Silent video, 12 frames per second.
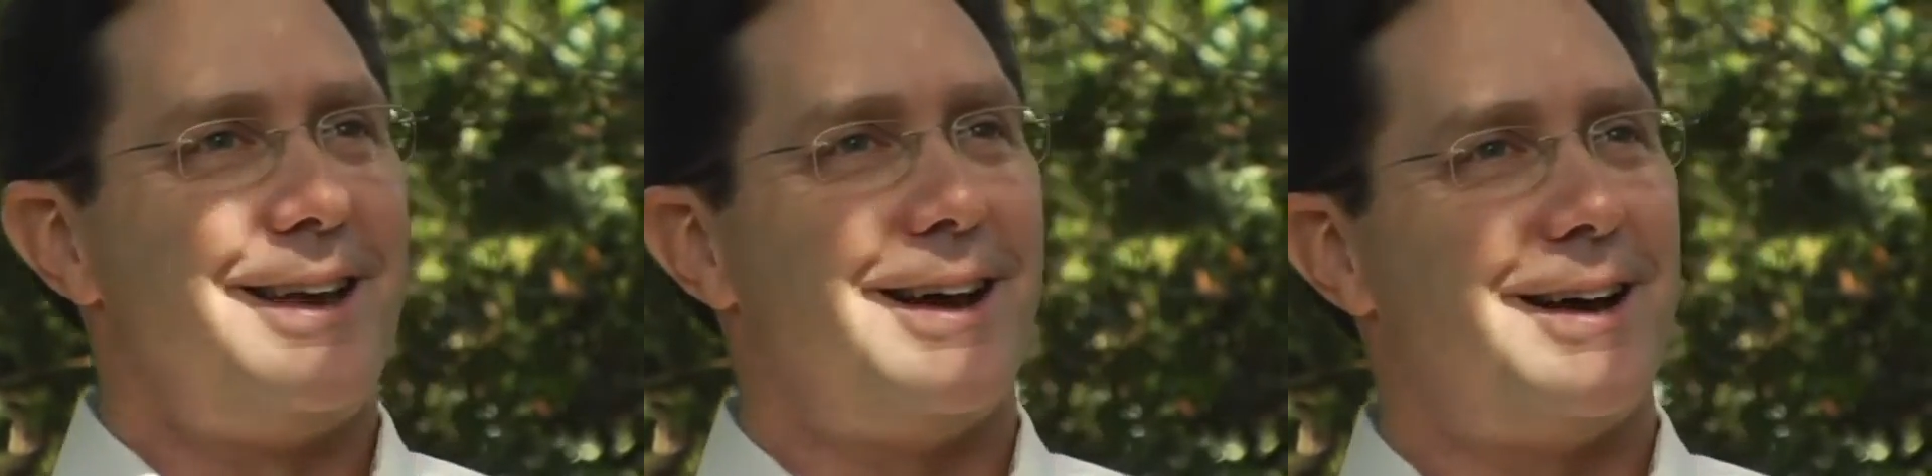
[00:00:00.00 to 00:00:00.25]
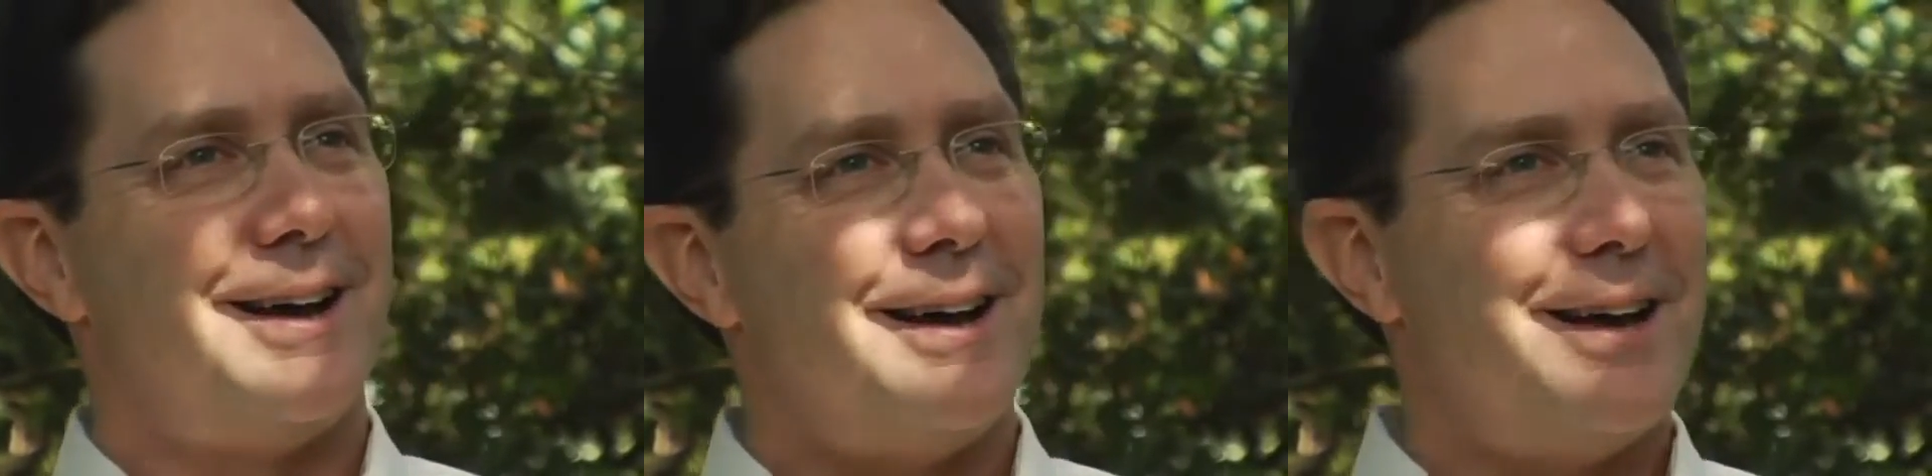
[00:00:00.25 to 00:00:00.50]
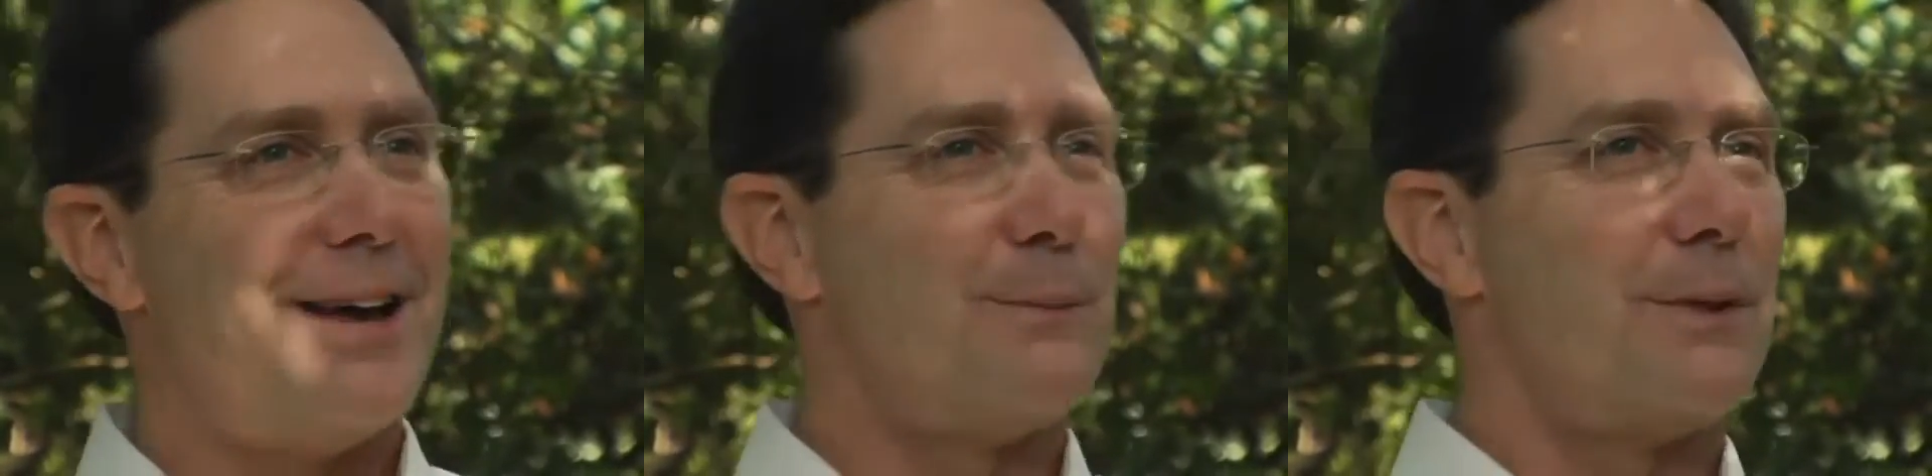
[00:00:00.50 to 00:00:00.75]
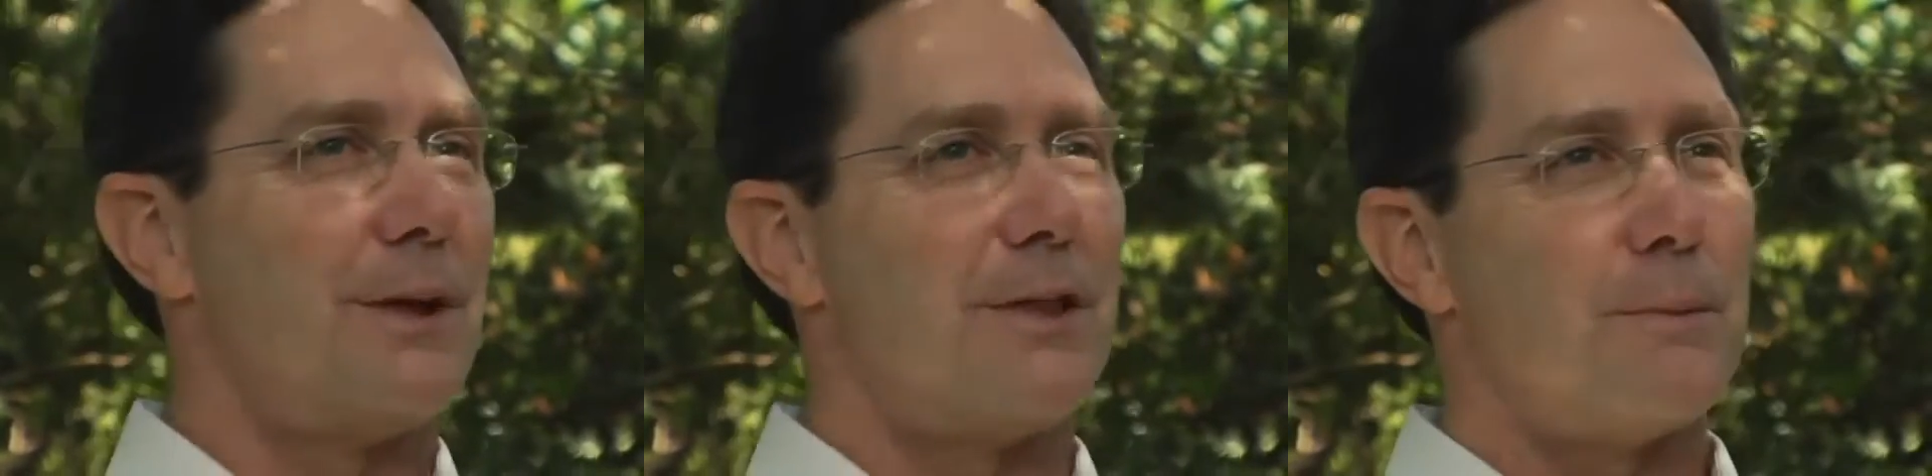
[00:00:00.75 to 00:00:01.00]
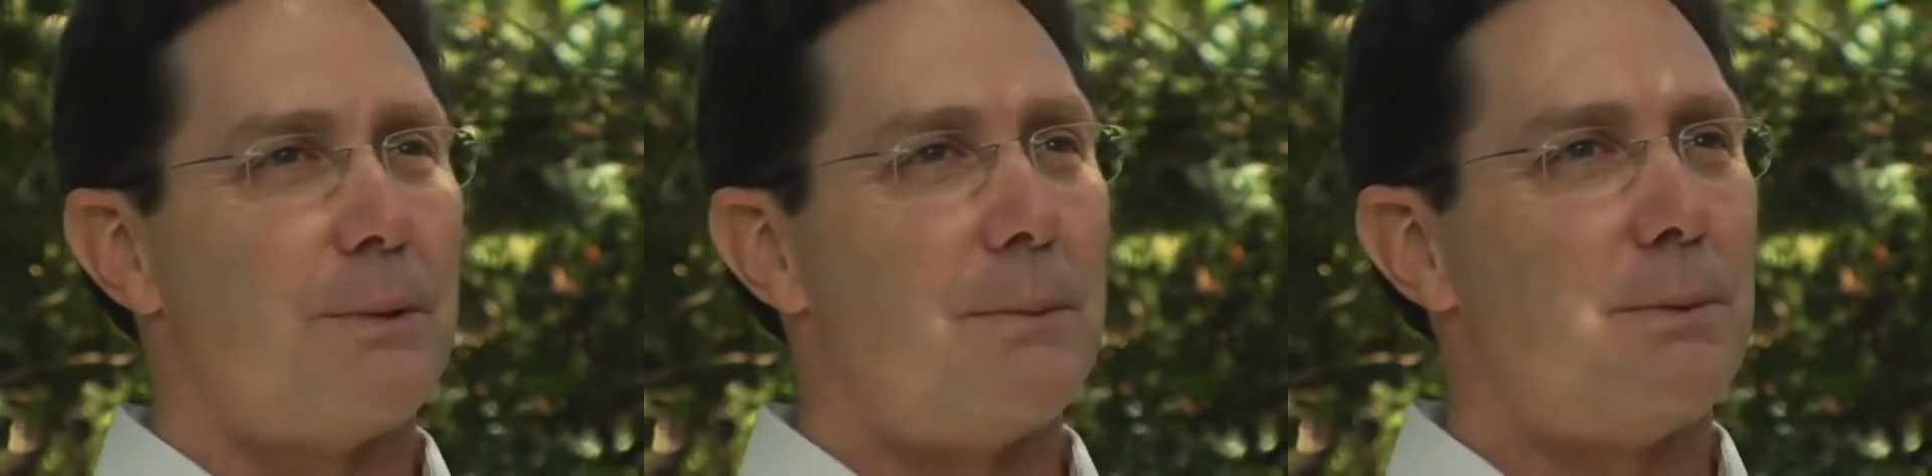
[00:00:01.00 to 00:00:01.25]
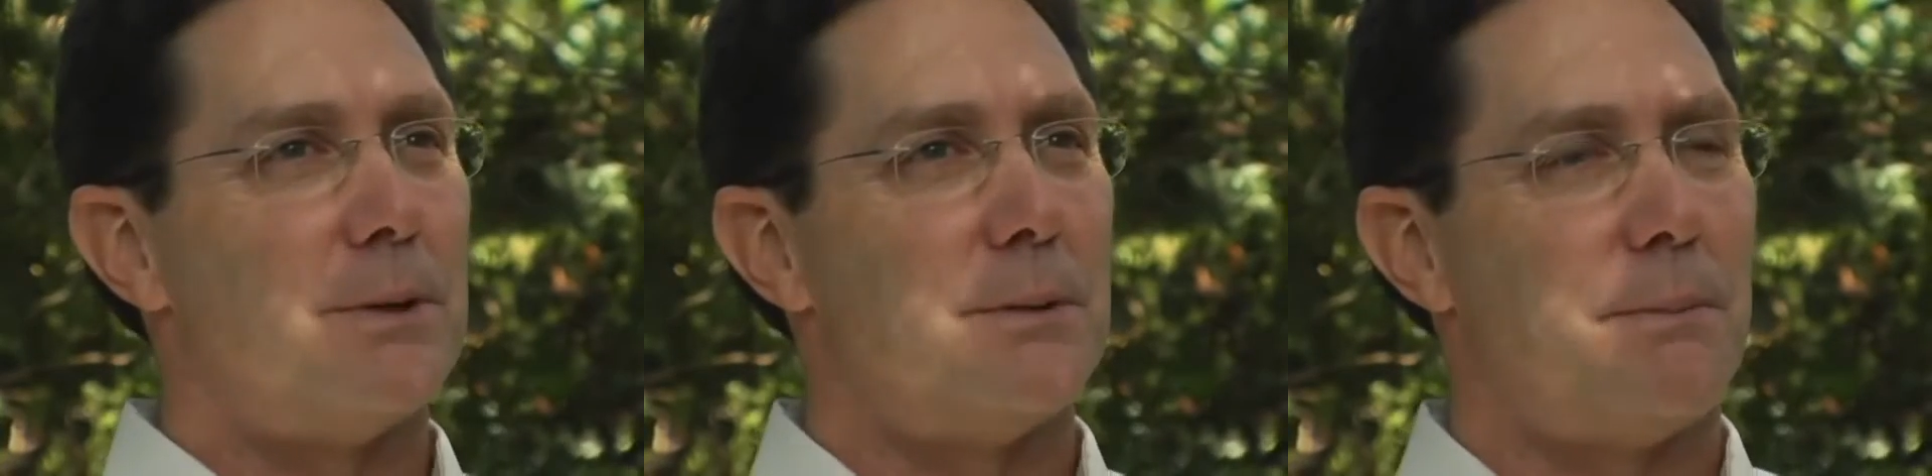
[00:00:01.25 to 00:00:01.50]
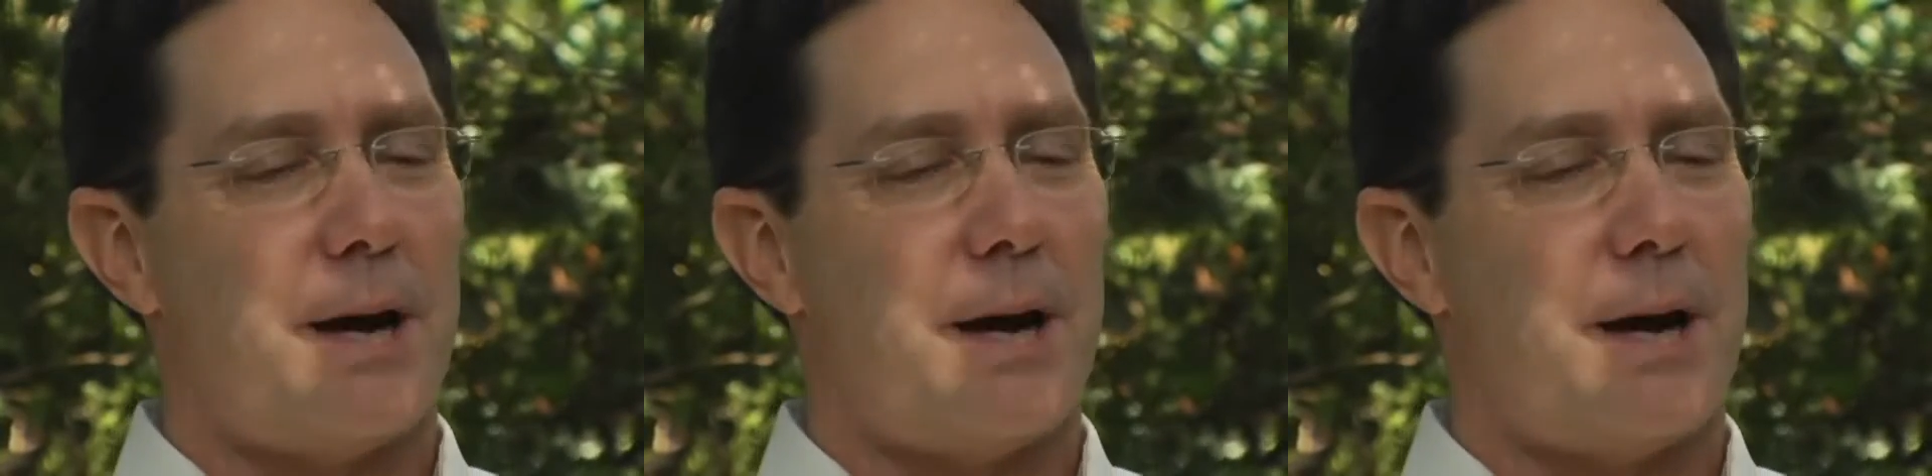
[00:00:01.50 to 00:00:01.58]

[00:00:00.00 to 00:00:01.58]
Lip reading: and with other people in the